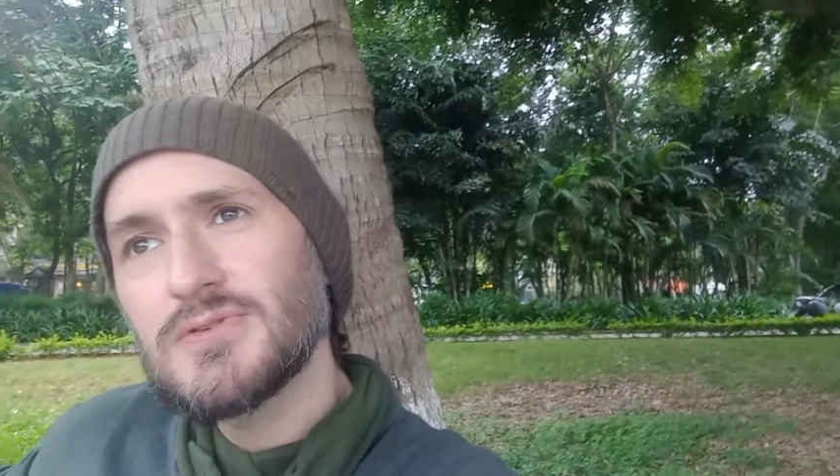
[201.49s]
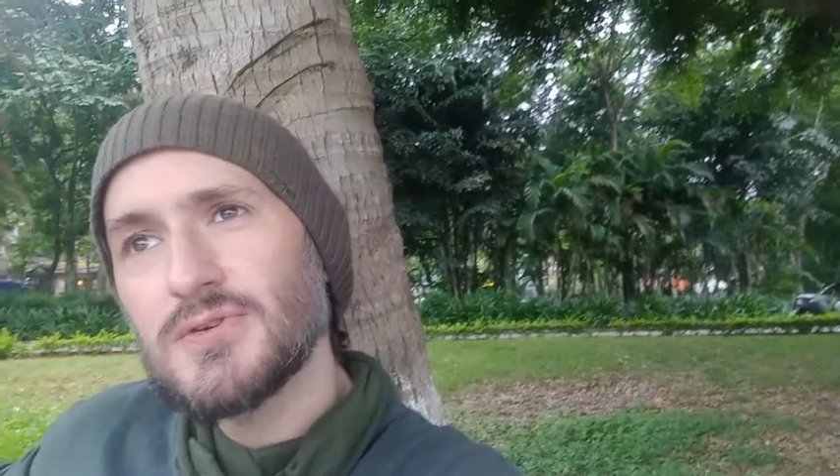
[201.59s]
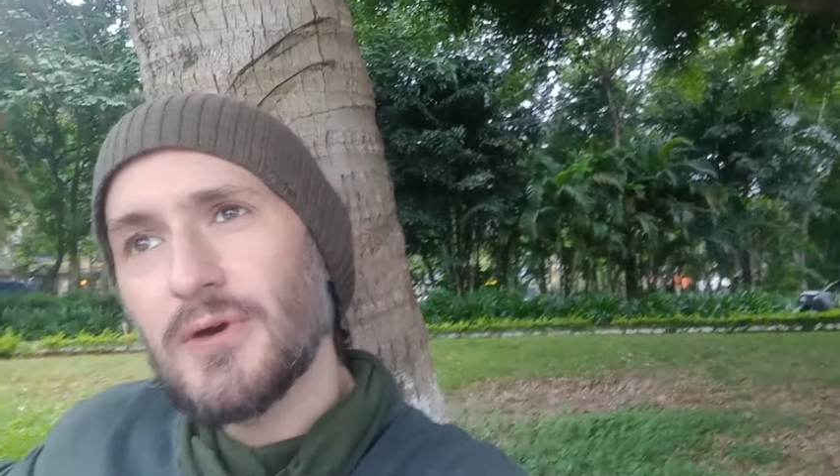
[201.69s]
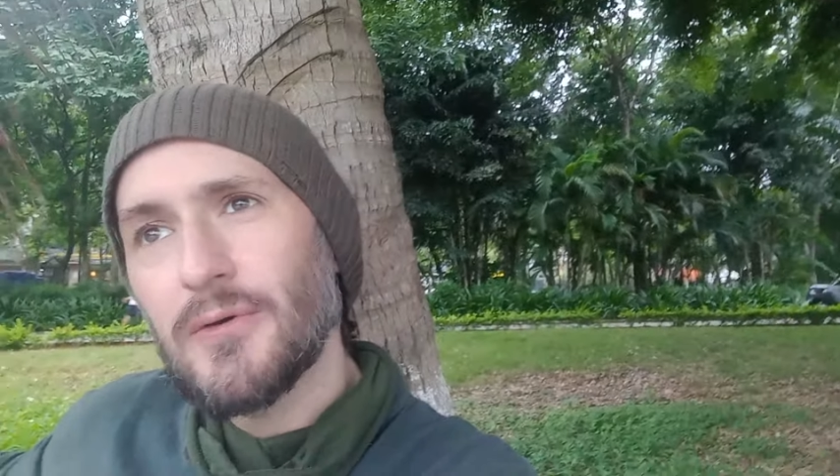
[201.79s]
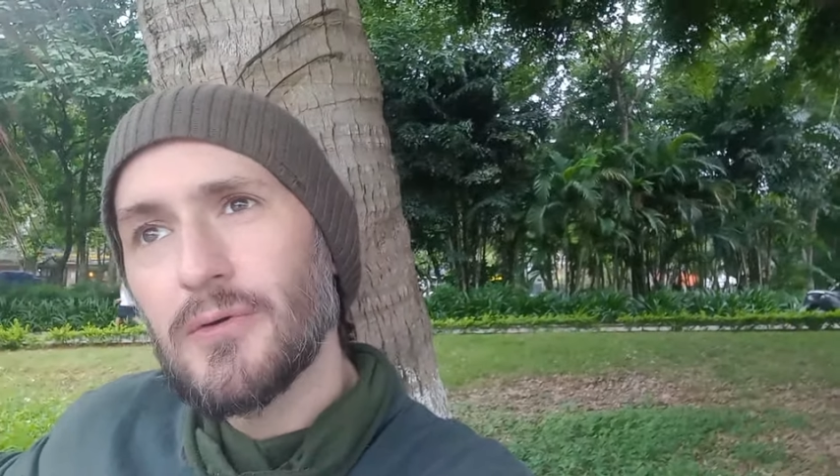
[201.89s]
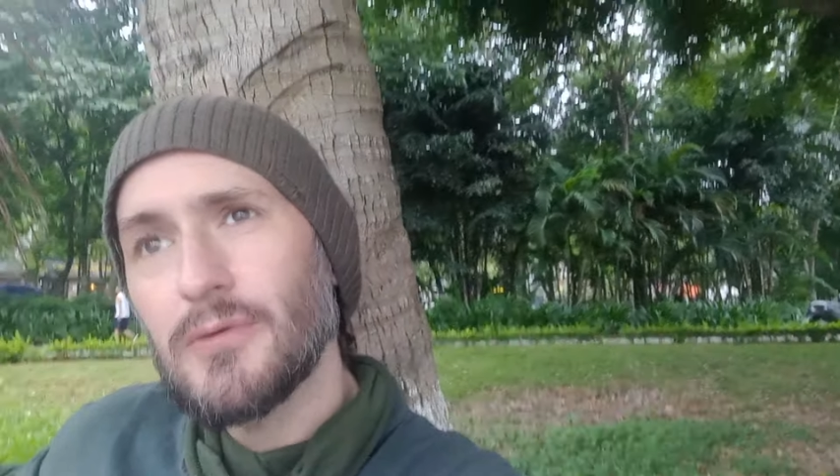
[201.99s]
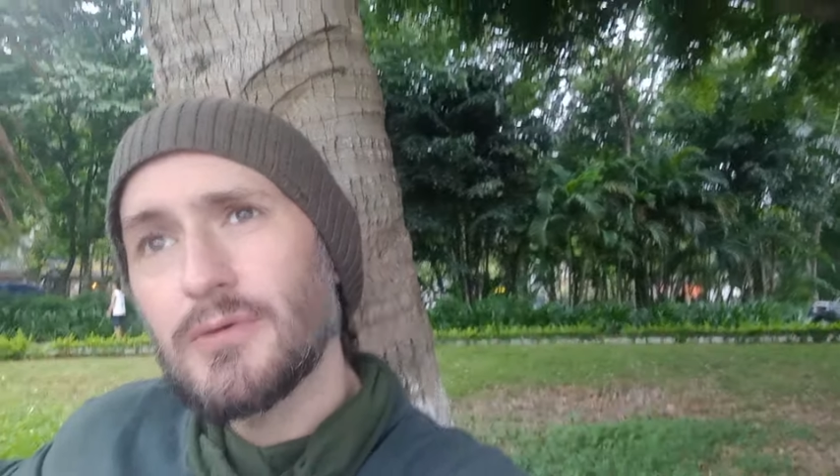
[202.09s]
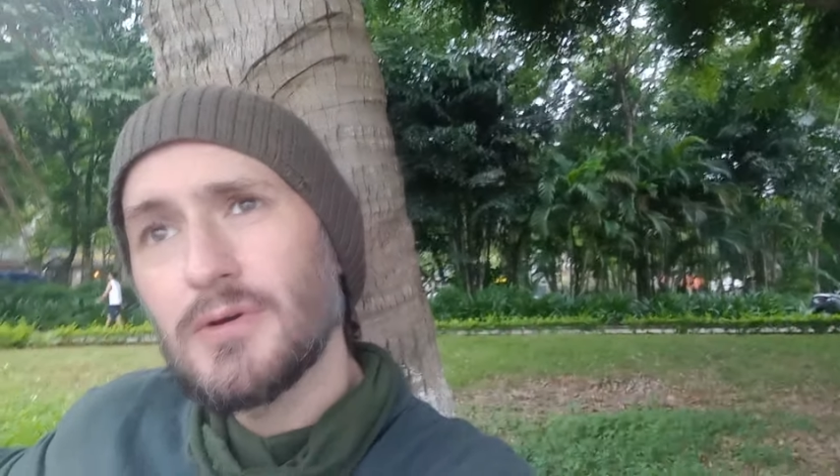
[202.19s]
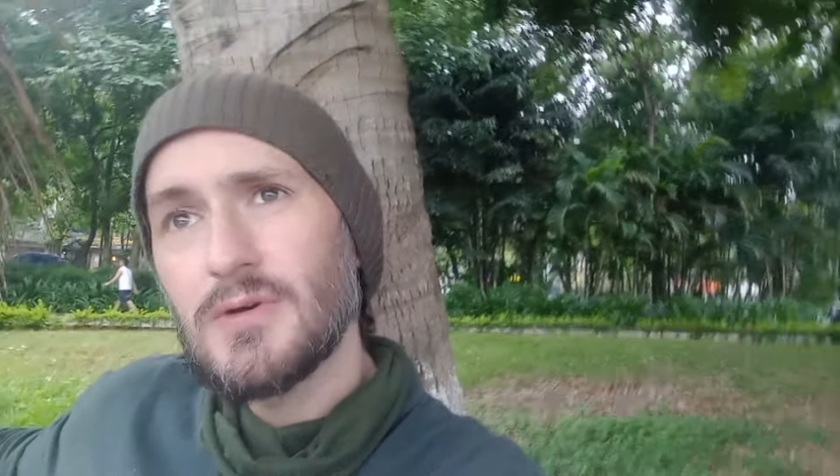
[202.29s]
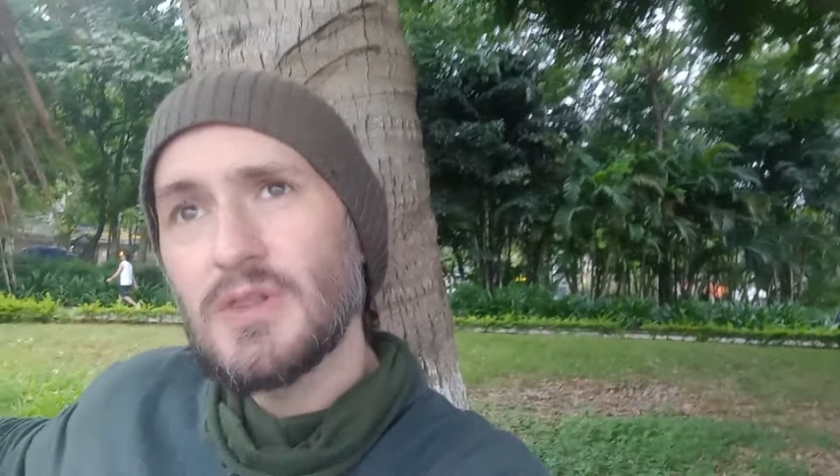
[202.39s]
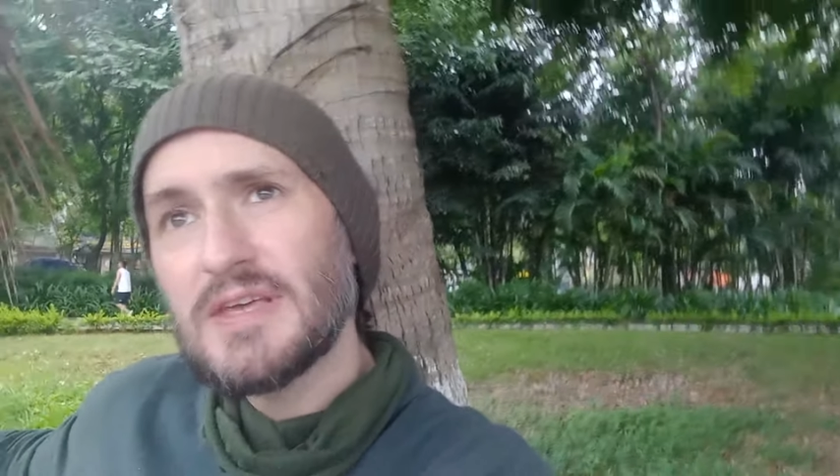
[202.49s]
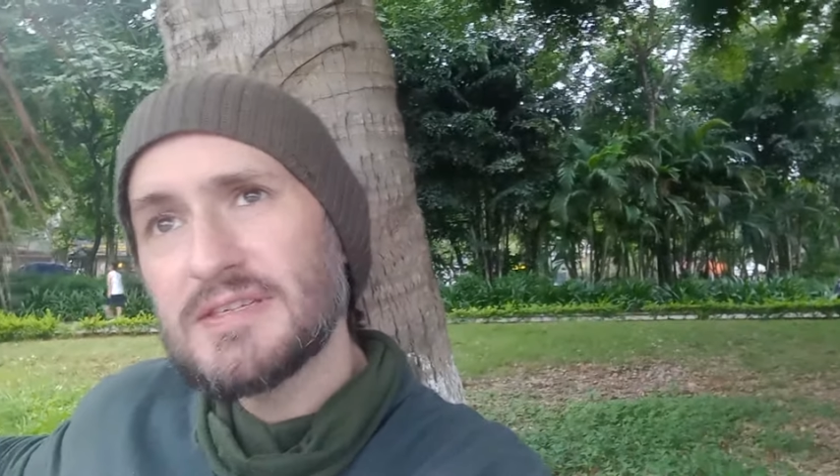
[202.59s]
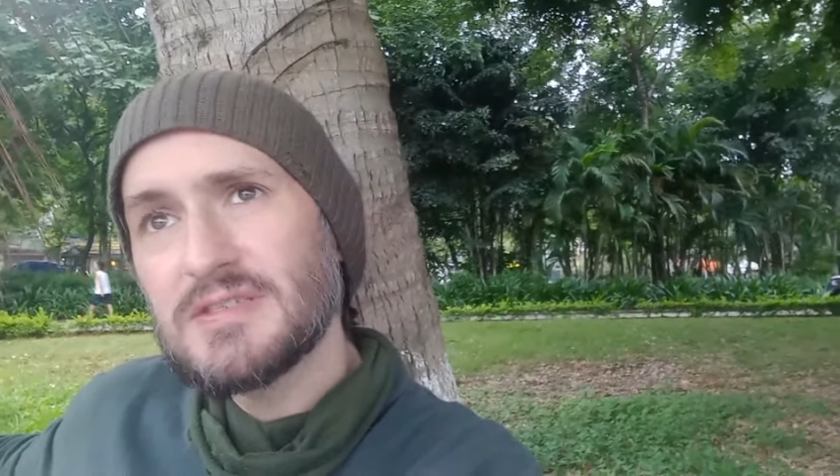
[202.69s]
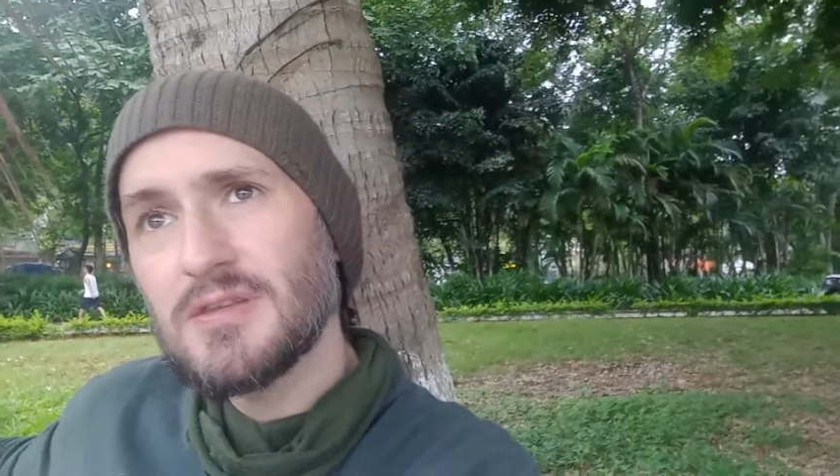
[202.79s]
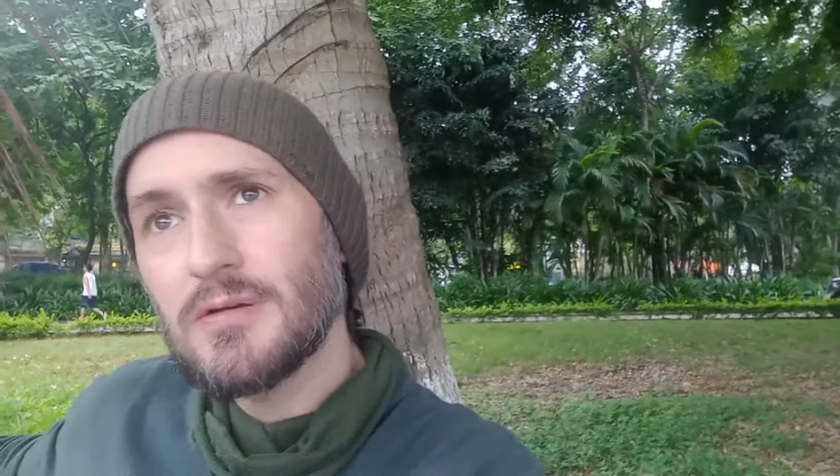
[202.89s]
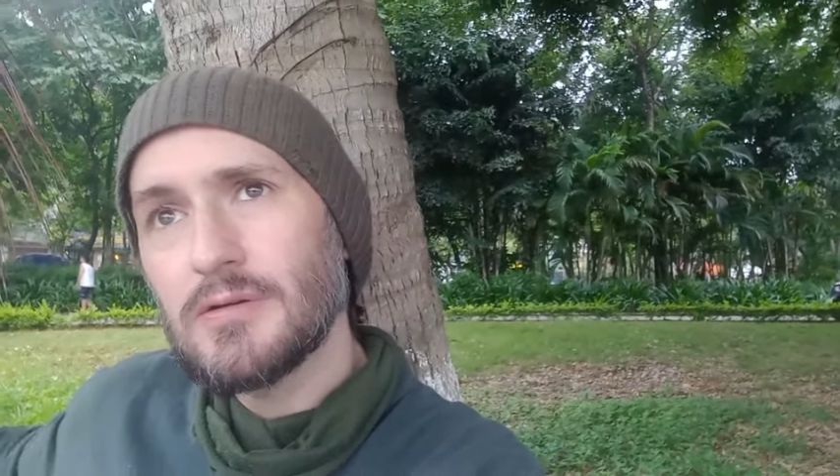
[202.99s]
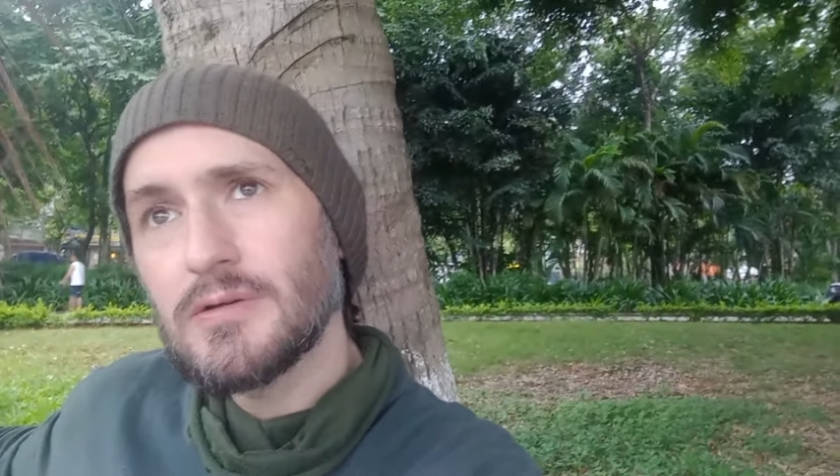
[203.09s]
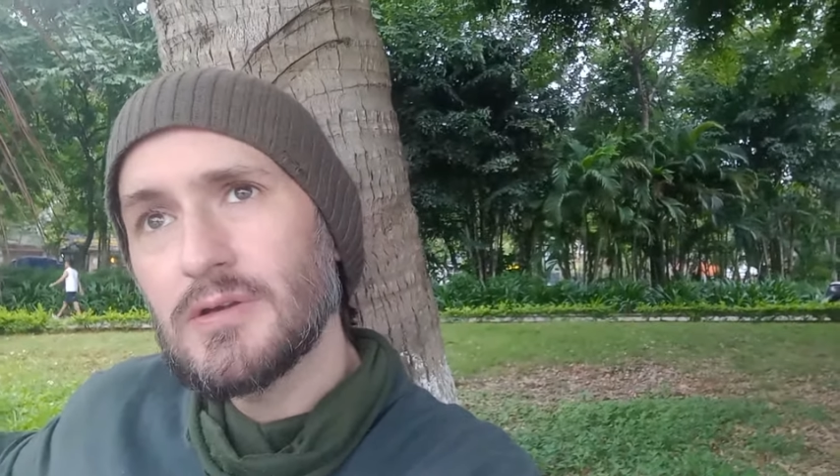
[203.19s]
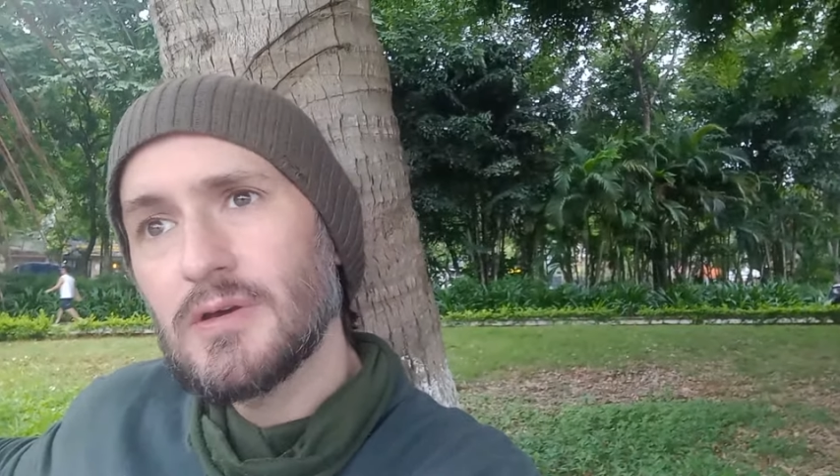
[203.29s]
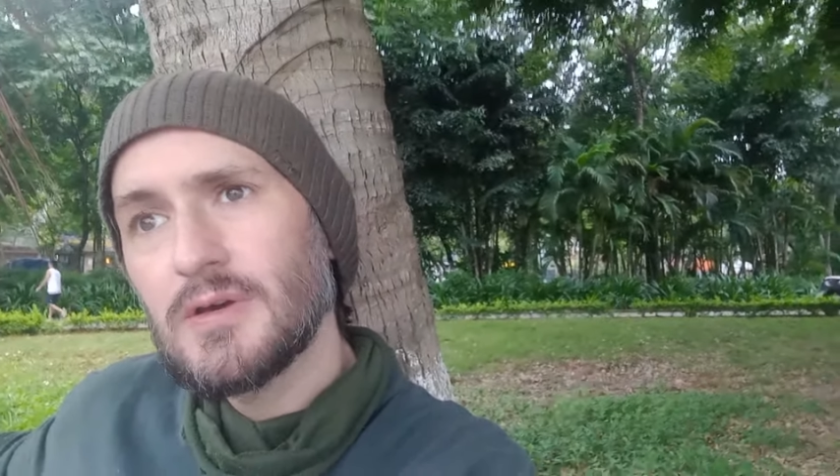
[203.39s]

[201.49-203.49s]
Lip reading: So, lessons learned.